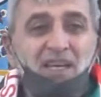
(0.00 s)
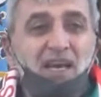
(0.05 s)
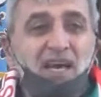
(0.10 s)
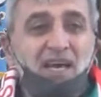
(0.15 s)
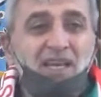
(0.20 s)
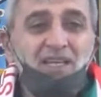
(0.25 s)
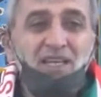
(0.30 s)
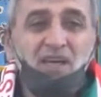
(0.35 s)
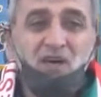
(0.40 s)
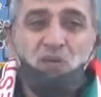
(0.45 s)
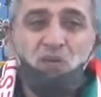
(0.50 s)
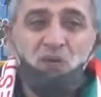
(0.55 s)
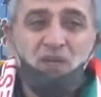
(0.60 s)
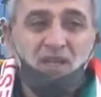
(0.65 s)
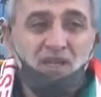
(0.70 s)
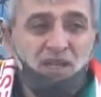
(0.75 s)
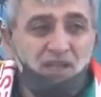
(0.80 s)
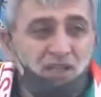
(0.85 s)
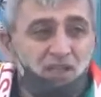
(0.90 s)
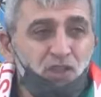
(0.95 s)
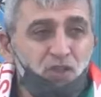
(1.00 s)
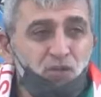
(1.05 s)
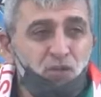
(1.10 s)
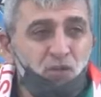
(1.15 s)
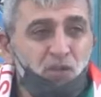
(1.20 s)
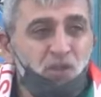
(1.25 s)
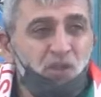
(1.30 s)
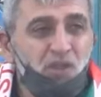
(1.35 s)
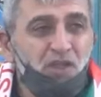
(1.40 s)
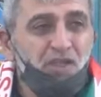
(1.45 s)
And now with the last
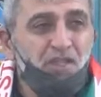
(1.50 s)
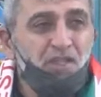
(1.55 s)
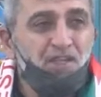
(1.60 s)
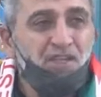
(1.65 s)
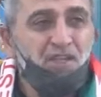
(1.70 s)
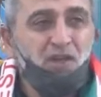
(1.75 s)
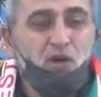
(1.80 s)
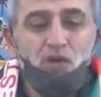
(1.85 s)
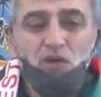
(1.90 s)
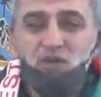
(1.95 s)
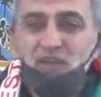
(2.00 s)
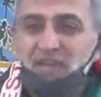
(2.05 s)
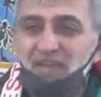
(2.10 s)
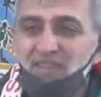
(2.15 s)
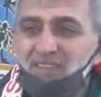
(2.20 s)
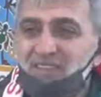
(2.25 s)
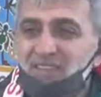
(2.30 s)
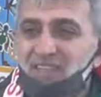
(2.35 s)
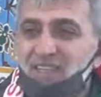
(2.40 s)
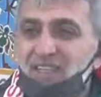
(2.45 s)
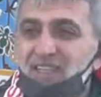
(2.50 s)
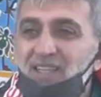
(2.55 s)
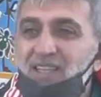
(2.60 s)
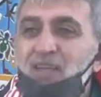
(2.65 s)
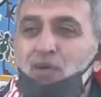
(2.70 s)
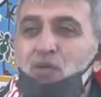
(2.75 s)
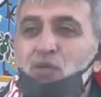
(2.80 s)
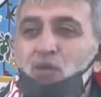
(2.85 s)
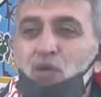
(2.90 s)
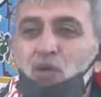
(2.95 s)
war of Gaza,
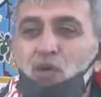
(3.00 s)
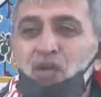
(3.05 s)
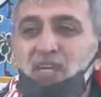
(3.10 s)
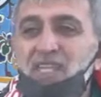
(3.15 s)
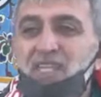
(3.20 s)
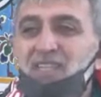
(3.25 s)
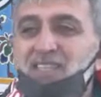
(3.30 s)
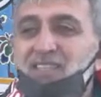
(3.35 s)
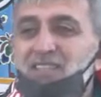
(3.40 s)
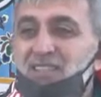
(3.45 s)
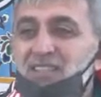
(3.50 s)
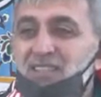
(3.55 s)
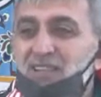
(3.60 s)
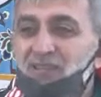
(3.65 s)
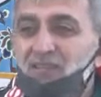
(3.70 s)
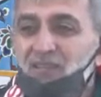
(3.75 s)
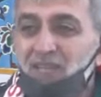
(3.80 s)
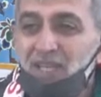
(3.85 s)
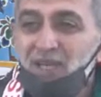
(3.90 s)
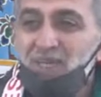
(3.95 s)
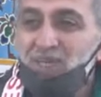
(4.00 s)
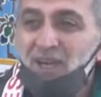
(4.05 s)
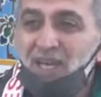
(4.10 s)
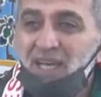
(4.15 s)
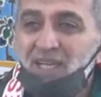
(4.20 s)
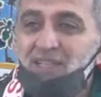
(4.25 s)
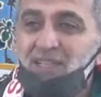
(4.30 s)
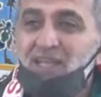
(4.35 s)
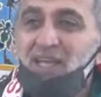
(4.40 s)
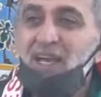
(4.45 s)
the war is very
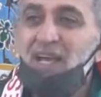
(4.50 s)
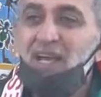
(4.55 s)
bad.